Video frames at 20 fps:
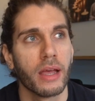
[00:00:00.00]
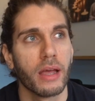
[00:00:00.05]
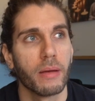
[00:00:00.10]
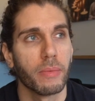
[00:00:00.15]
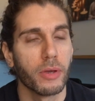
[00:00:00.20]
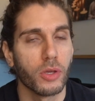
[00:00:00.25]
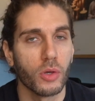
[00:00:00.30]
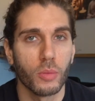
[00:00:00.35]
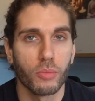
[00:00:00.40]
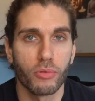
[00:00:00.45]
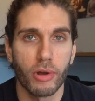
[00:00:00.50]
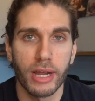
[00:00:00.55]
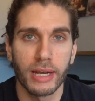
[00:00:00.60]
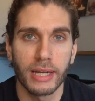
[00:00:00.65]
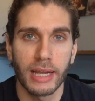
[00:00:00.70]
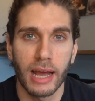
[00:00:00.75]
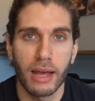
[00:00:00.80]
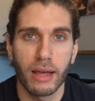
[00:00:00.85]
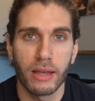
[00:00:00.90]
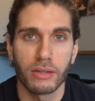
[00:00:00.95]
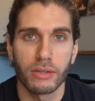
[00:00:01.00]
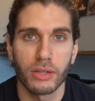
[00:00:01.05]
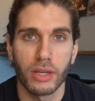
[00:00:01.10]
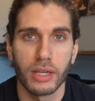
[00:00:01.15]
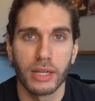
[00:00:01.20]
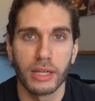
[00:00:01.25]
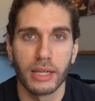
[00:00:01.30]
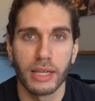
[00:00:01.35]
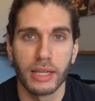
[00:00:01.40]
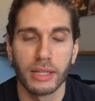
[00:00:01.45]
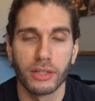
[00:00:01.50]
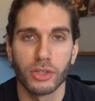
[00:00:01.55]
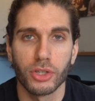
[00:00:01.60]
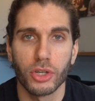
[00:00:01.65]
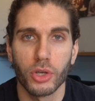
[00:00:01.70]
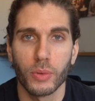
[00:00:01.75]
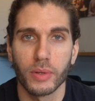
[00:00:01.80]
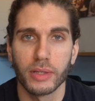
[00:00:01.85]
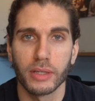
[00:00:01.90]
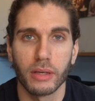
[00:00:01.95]
But your brain has an
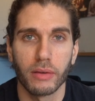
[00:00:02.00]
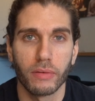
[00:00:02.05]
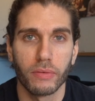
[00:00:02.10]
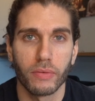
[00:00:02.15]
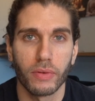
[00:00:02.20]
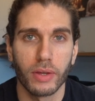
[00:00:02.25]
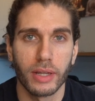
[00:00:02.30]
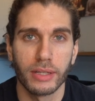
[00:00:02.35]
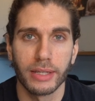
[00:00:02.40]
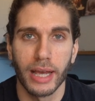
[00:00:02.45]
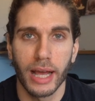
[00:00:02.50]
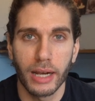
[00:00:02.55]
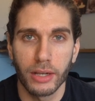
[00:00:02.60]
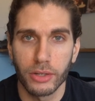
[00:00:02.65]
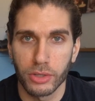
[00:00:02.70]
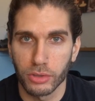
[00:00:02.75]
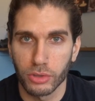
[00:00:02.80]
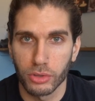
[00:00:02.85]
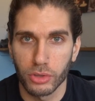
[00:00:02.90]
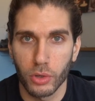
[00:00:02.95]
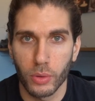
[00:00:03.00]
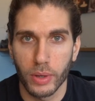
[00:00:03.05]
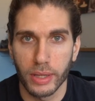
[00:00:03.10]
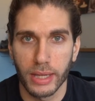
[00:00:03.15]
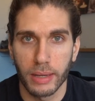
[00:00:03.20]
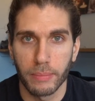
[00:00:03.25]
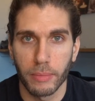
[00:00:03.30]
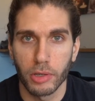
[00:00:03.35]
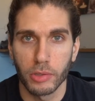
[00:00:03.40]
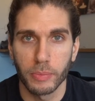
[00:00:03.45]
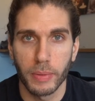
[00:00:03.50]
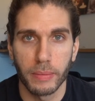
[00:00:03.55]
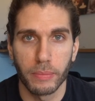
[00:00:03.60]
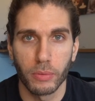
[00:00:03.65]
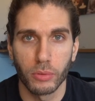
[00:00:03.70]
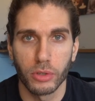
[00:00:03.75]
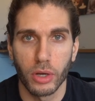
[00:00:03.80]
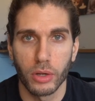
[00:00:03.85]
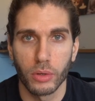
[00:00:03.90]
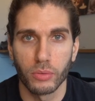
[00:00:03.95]
intuitive intelligence to it that most
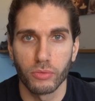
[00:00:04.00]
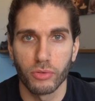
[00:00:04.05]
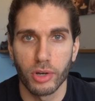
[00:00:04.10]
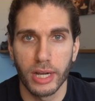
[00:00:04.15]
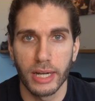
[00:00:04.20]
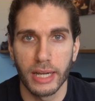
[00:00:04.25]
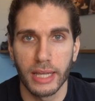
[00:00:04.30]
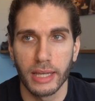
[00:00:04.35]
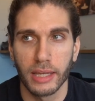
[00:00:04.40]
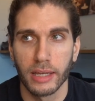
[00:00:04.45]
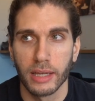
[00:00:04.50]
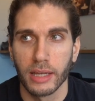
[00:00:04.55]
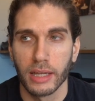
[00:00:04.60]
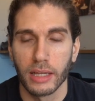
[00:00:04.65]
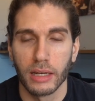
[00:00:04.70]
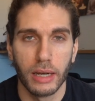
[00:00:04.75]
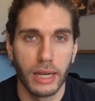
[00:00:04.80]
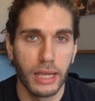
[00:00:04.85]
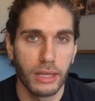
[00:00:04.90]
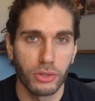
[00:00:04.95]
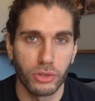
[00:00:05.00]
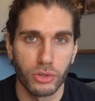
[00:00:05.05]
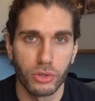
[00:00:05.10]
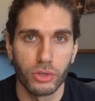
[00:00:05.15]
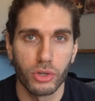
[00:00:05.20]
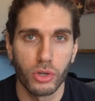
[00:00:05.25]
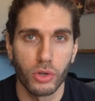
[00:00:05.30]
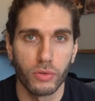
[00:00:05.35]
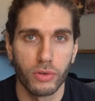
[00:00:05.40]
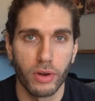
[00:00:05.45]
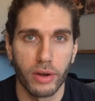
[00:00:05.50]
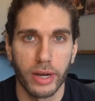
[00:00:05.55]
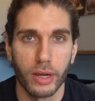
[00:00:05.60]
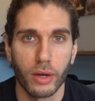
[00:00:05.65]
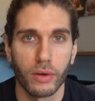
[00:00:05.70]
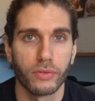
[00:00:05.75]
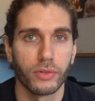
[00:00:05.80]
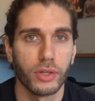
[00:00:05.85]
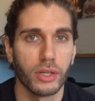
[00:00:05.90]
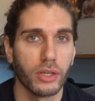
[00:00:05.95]
people don't really listen to very
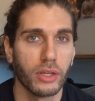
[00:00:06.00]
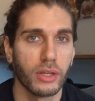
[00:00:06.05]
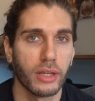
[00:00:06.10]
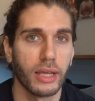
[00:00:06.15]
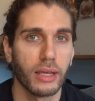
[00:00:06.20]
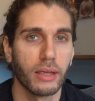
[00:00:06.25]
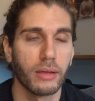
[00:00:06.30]
often.